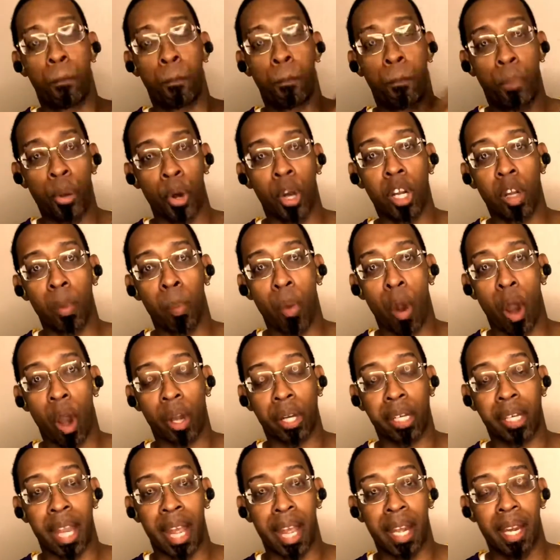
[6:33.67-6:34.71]

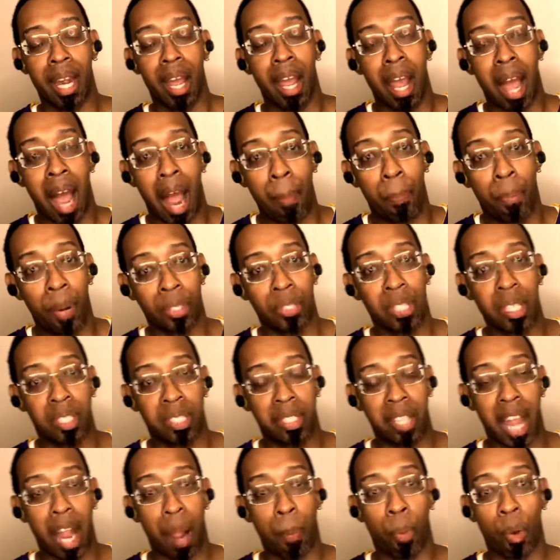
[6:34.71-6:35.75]
bookmark it. I put the
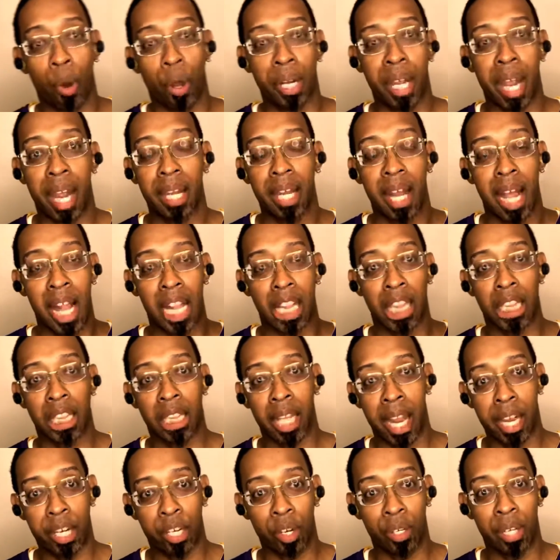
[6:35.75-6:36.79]
stamp on it.
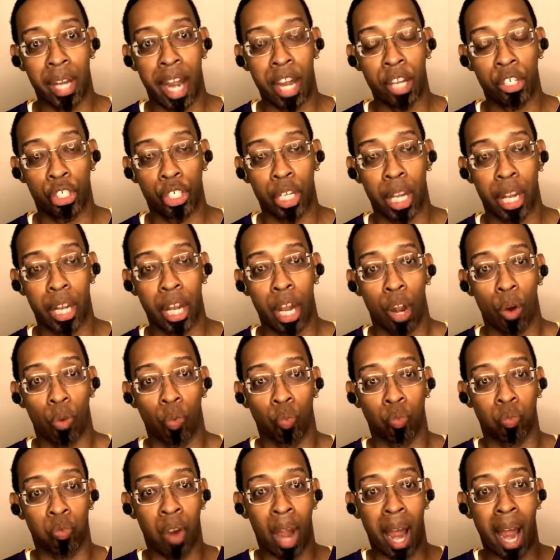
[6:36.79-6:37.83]
Laker Nation,
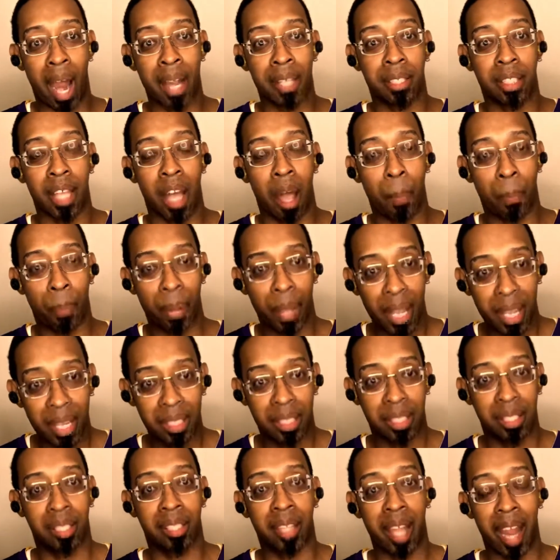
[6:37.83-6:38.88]
rise up,
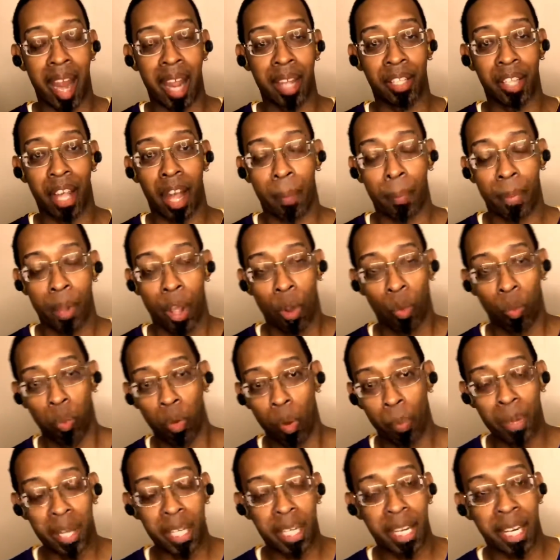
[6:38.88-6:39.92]
stand up.
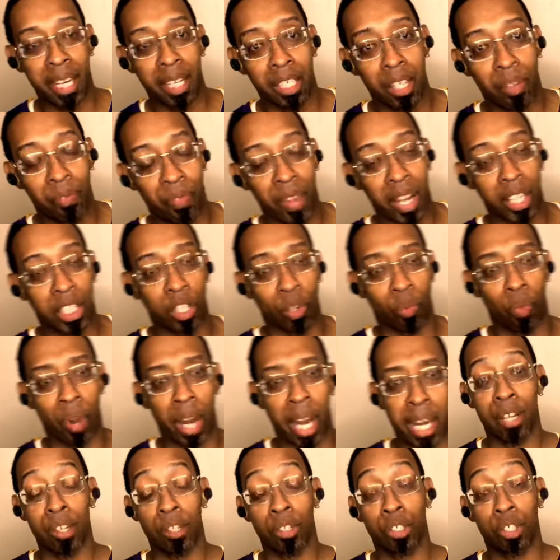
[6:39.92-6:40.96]
We'll be getting the
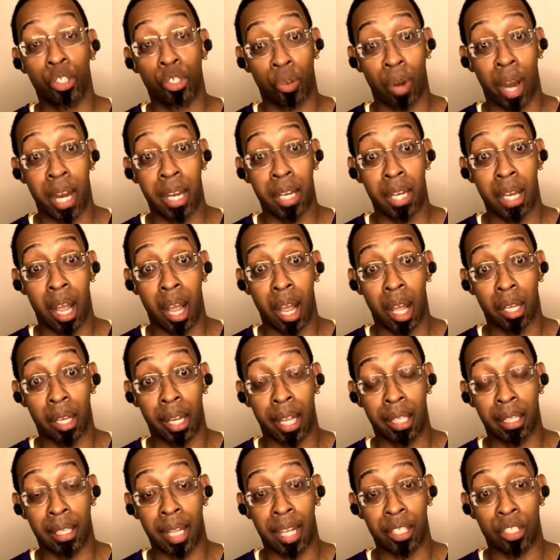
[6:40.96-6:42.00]
victory. Trae Young,
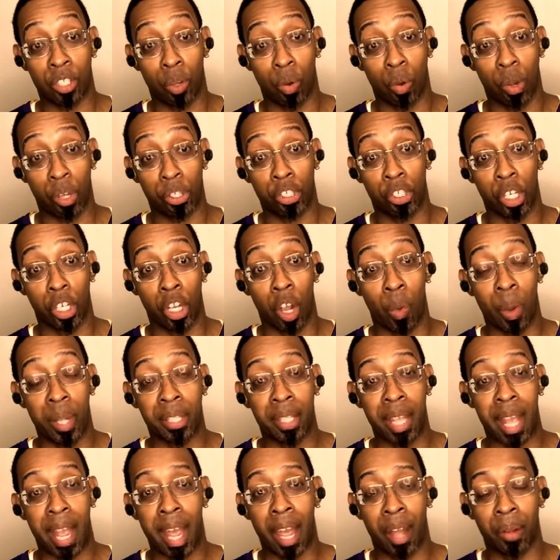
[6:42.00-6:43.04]
Atlanta Hawks, you're going
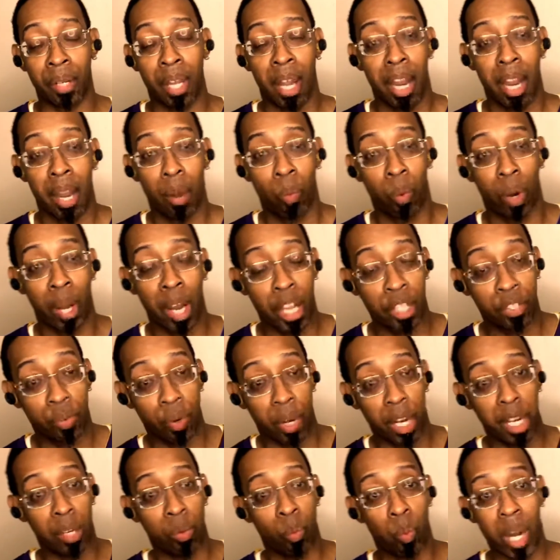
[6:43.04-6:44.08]
down. We're
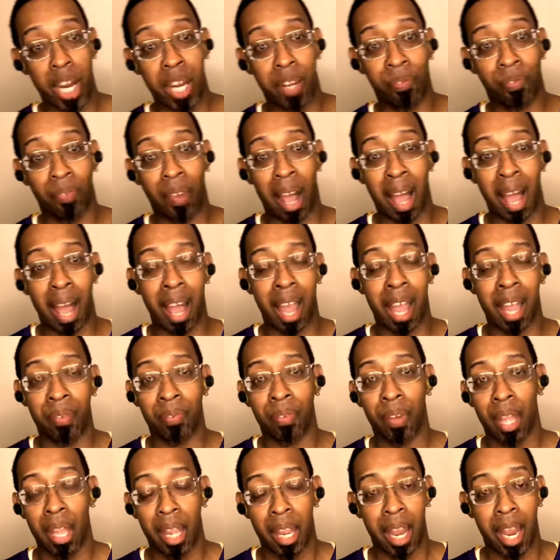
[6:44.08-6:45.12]
entering week
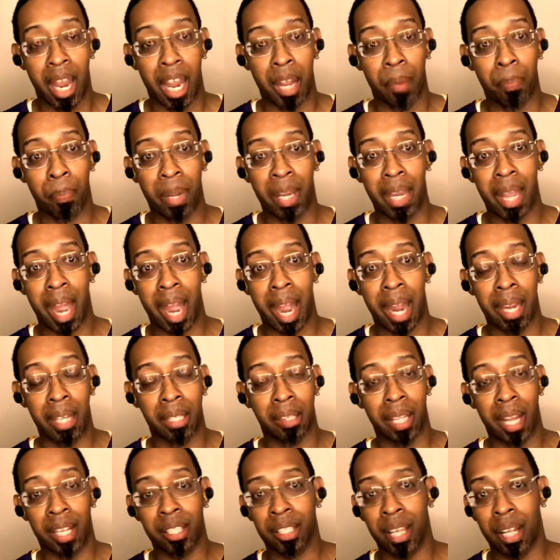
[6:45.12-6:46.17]
5, NBA,
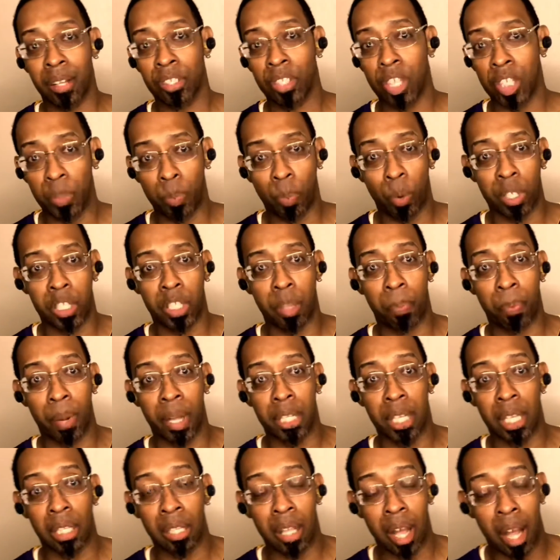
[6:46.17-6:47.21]
LexAnderson Sports
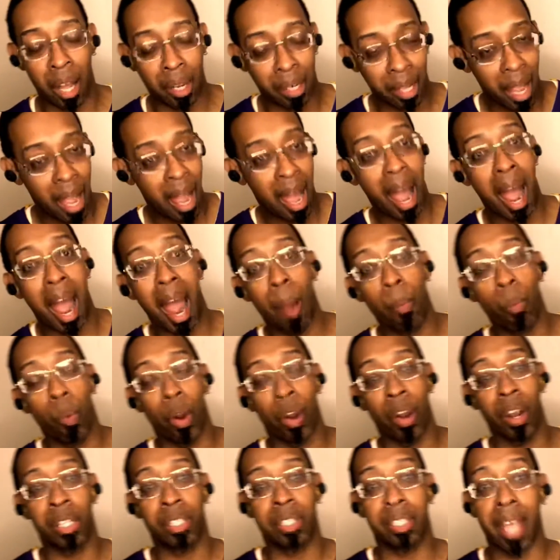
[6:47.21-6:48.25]
Opinion Log. I'm
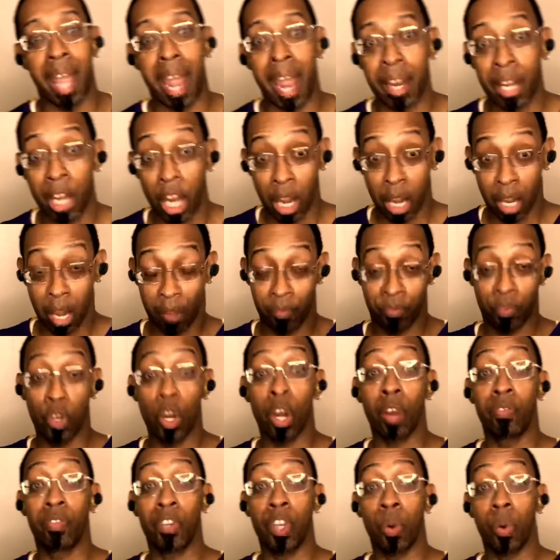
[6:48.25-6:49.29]
where it's at. If
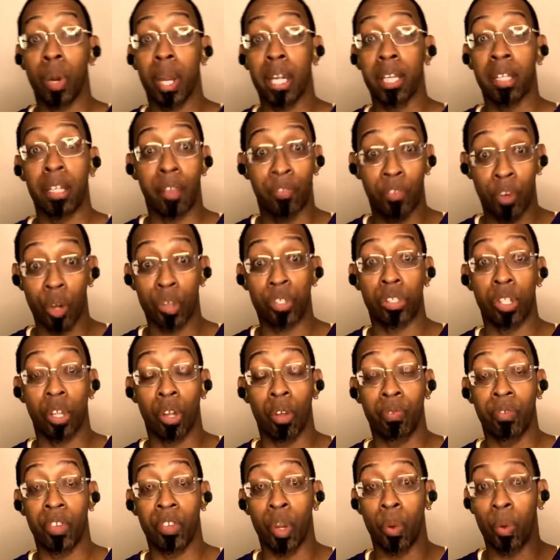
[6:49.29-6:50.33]
you're viewing, if you're
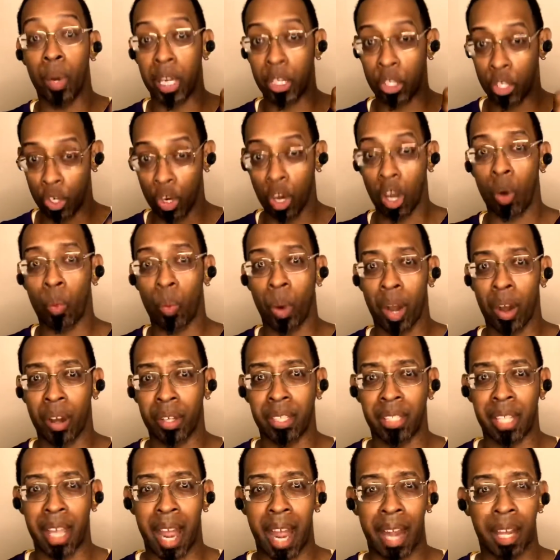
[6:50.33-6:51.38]
still viewing, you're where
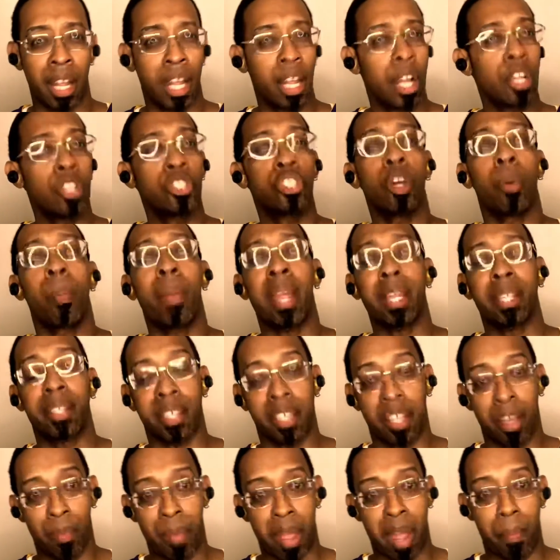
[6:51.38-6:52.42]
it's at. So make the
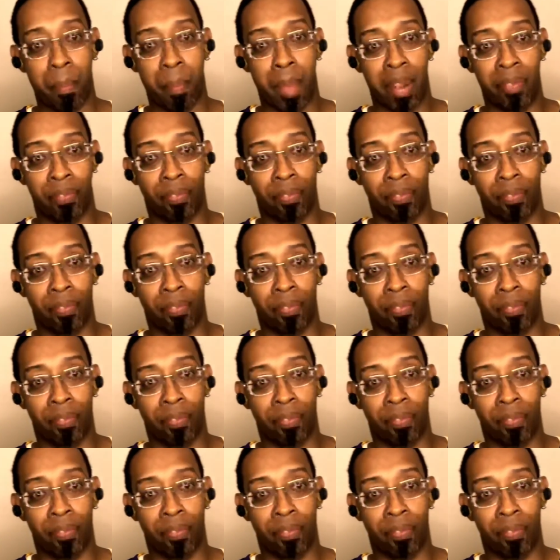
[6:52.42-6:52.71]
commitment,